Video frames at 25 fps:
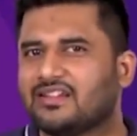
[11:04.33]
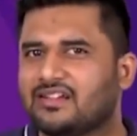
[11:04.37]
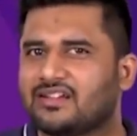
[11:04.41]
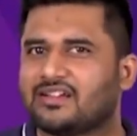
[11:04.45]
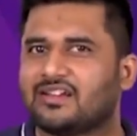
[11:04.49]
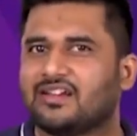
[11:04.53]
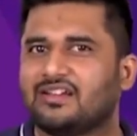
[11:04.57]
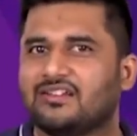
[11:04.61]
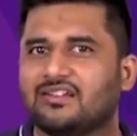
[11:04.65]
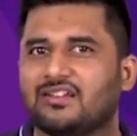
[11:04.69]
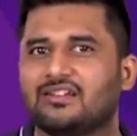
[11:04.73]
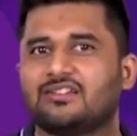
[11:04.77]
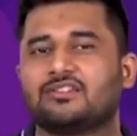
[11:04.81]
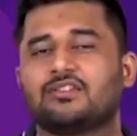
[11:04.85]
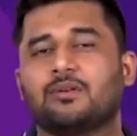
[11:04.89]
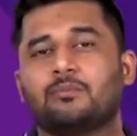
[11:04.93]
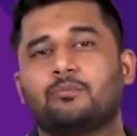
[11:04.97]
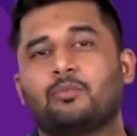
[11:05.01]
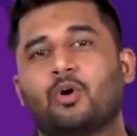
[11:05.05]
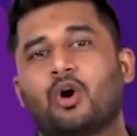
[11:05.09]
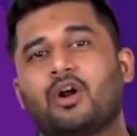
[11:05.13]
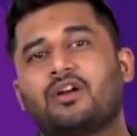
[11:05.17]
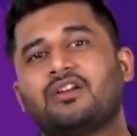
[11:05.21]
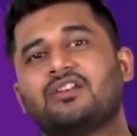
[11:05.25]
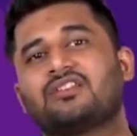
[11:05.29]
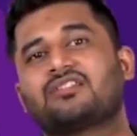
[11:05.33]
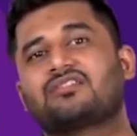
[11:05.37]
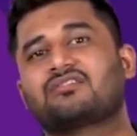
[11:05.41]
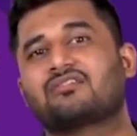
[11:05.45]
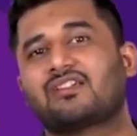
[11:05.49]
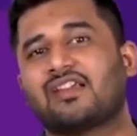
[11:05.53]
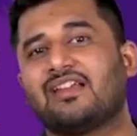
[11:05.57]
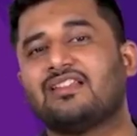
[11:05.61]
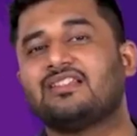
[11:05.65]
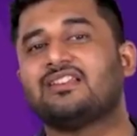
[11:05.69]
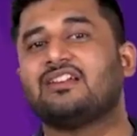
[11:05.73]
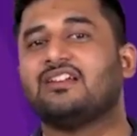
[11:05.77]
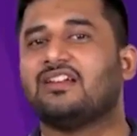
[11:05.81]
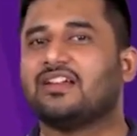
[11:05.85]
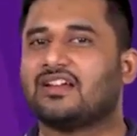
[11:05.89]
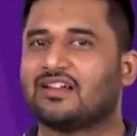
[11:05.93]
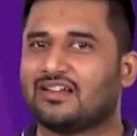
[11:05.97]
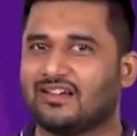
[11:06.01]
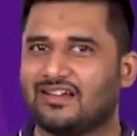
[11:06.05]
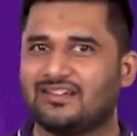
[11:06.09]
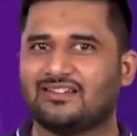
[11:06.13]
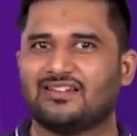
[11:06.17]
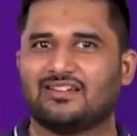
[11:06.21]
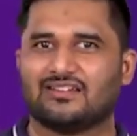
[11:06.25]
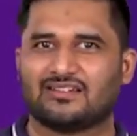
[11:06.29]
increases, the bond strength
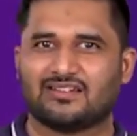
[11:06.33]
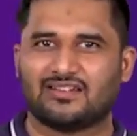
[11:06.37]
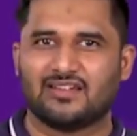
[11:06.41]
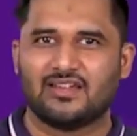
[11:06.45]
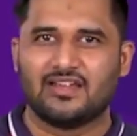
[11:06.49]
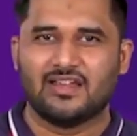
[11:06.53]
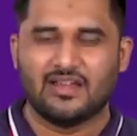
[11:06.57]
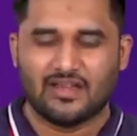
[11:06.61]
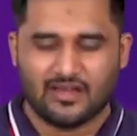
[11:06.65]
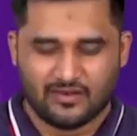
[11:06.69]
decreases,